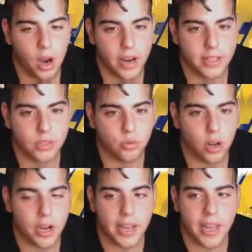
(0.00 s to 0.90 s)
right, let's
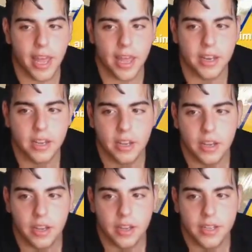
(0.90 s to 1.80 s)
run it again.
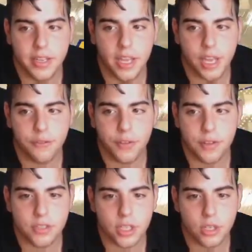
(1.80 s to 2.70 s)
Give
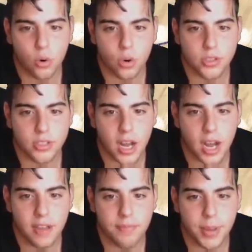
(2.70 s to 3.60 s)
15 horns
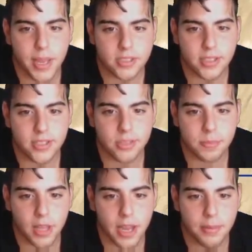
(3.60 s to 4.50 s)
dive, Pistons
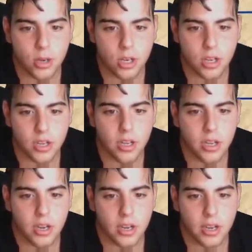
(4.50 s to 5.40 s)
playbook.
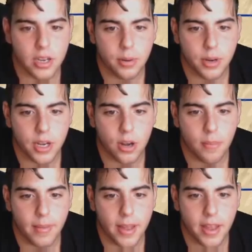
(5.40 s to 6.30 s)
Here we go,
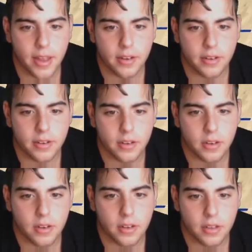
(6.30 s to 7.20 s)
man.
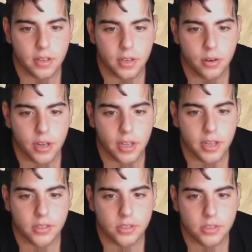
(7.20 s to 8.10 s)
Here it
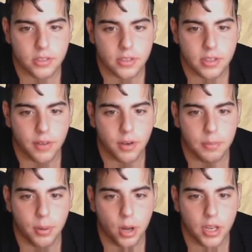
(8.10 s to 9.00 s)
is. Give it a
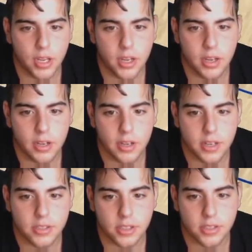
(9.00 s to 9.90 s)
boogie.
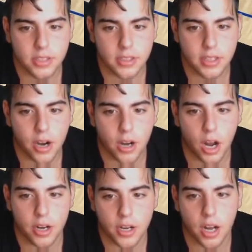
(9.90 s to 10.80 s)
He's going to sit there,
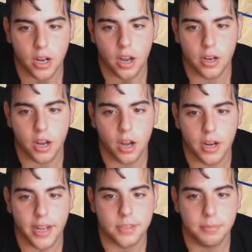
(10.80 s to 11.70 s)
cut, cut, cut,
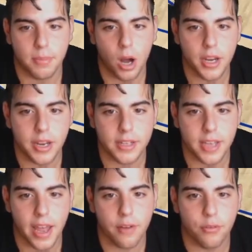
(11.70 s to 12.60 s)
cut. It's money. It's
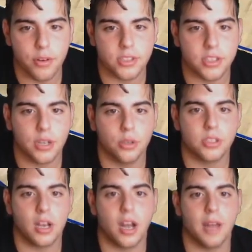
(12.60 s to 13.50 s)
every single
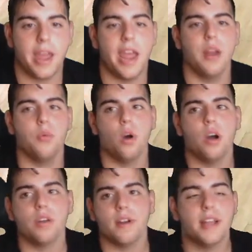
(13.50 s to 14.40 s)
time. And
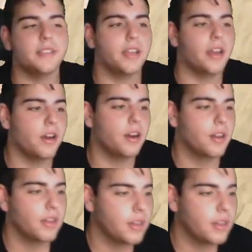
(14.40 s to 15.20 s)
one right there.